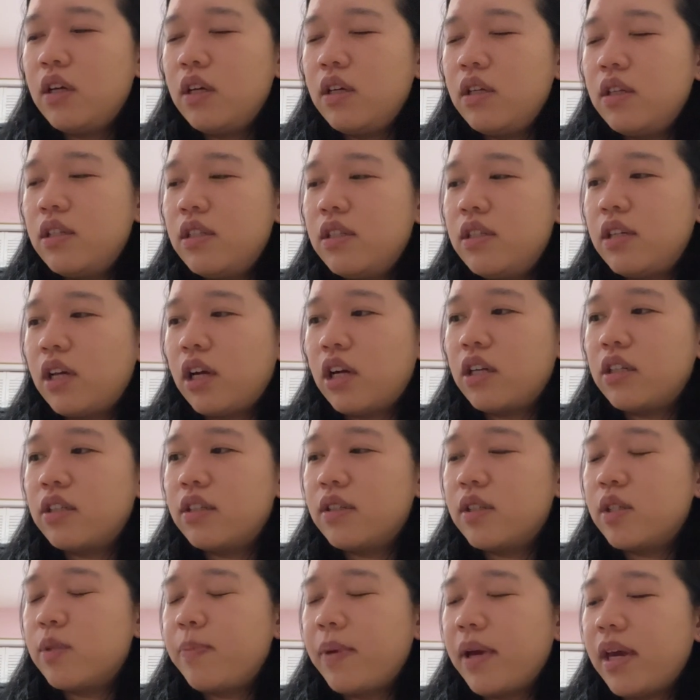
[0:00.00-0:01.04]
stare
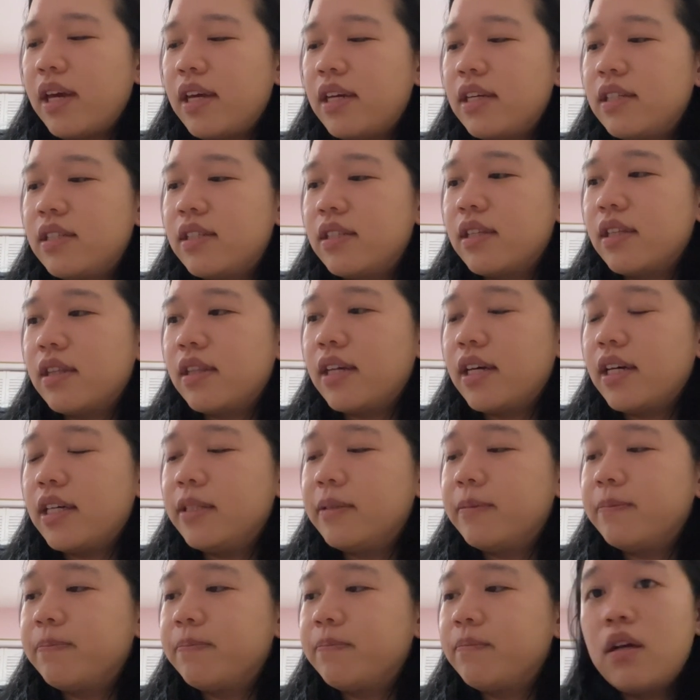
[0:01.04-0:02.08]
into space and
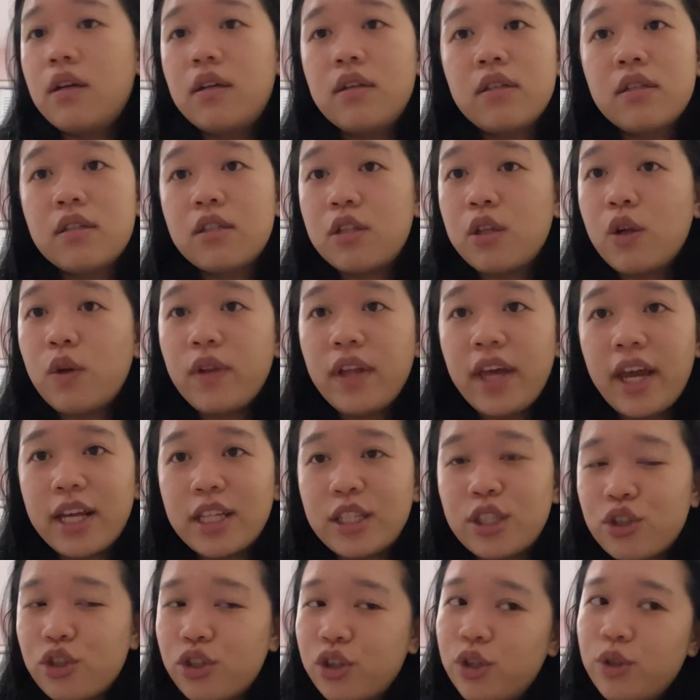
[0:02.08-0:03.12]
then slowly
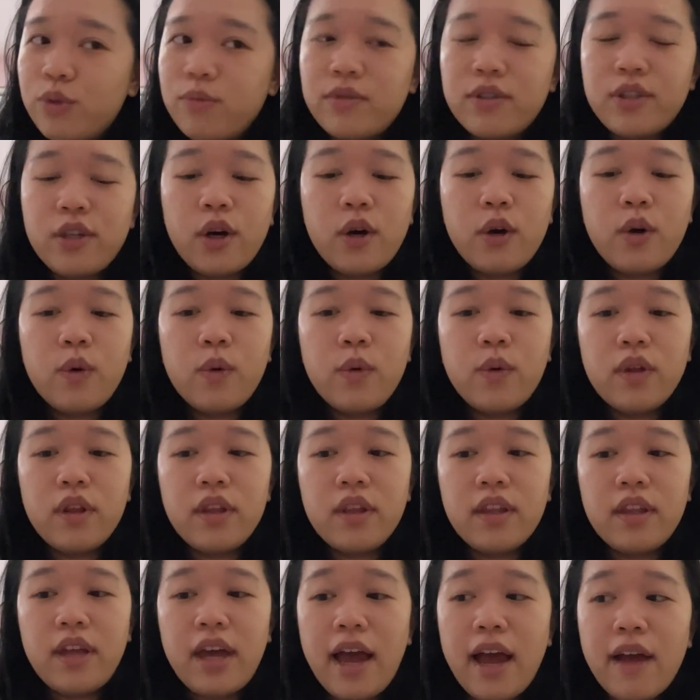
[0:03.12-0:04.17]
answer you. So
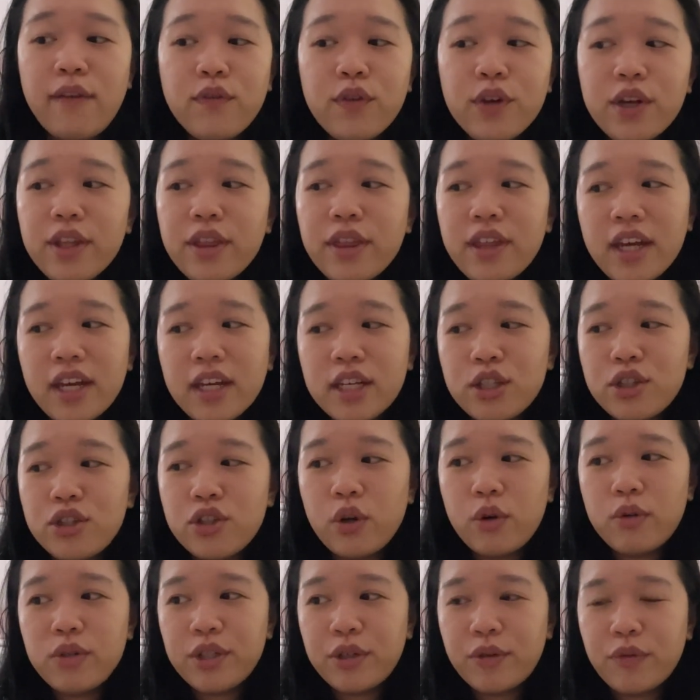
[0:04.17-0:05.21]
everything is
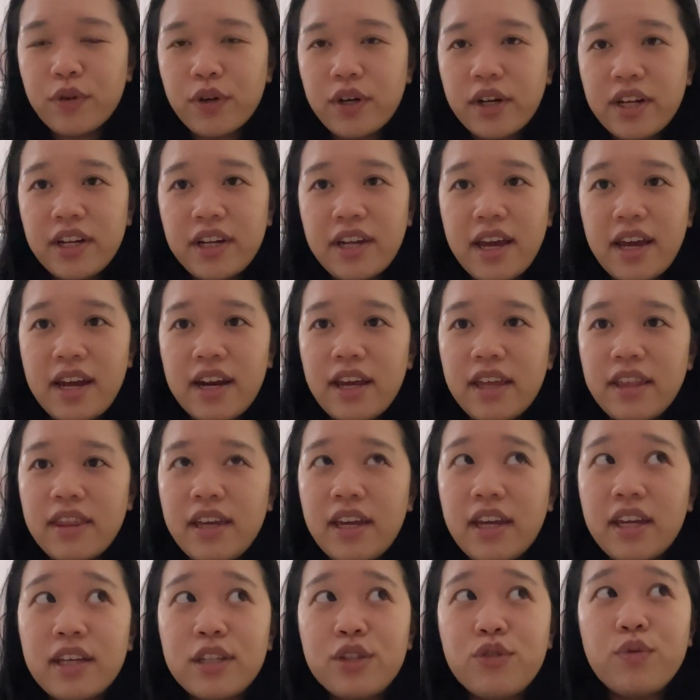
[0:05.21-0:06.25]
so different, and I
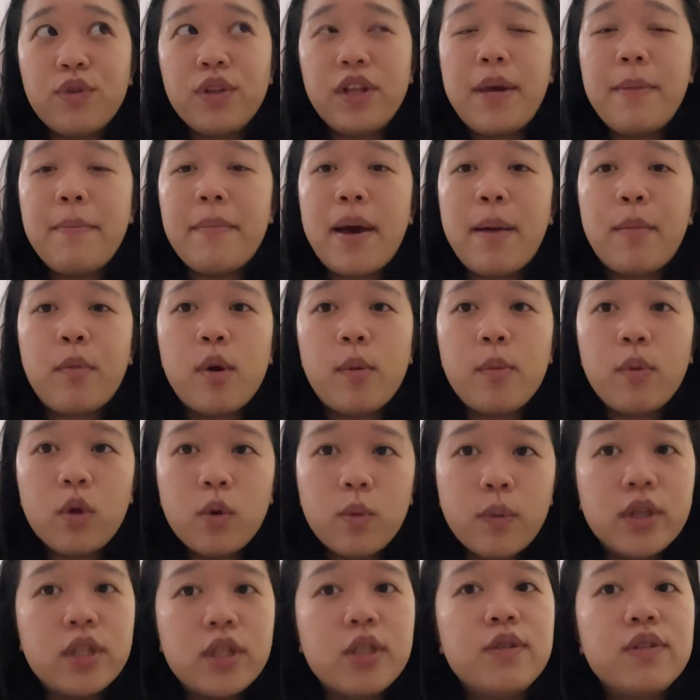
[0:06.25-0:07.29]
think it's really
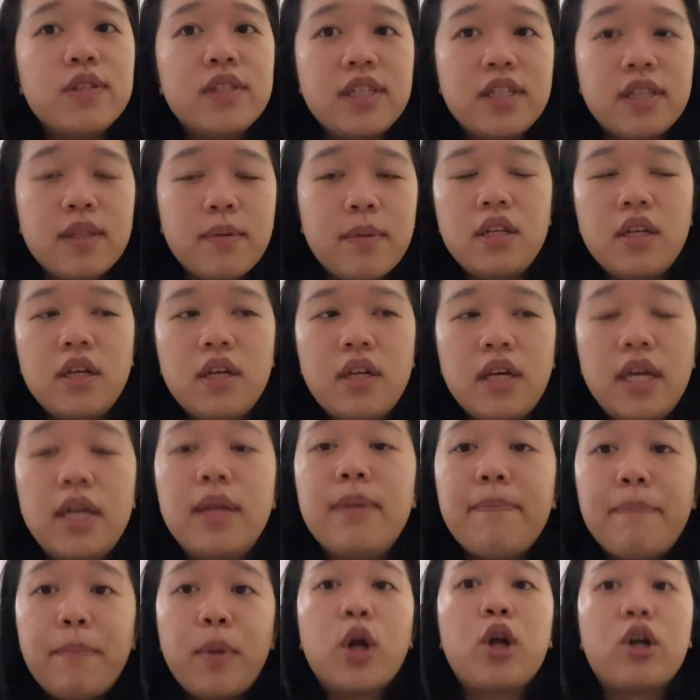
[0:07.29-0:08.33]
memorable when you see them
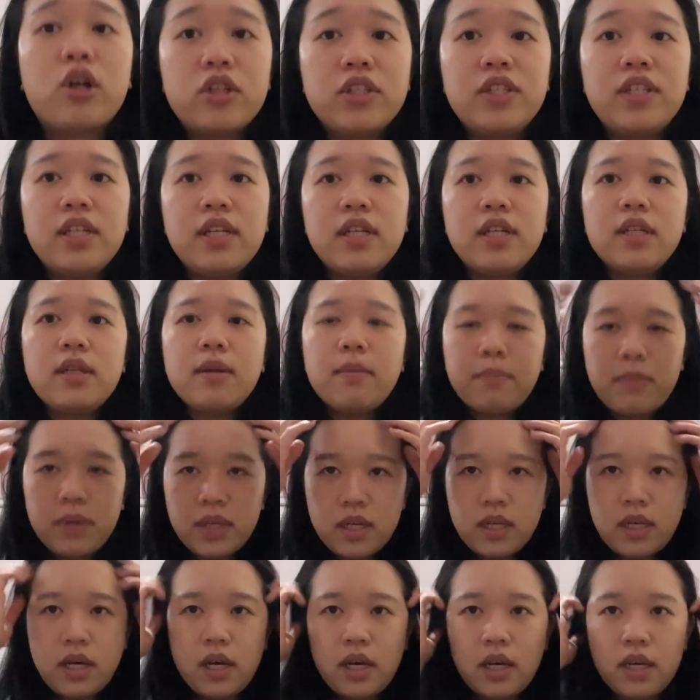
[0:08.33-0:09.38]
in person
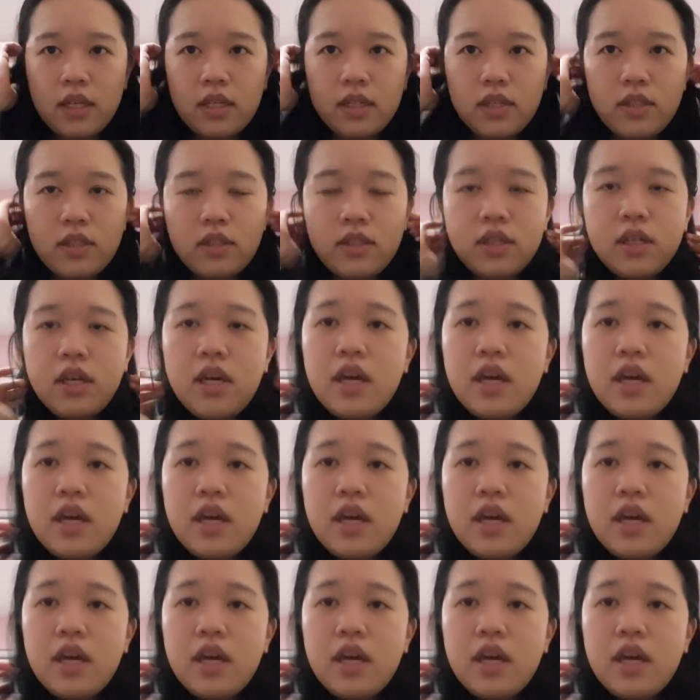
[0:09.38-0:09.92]
because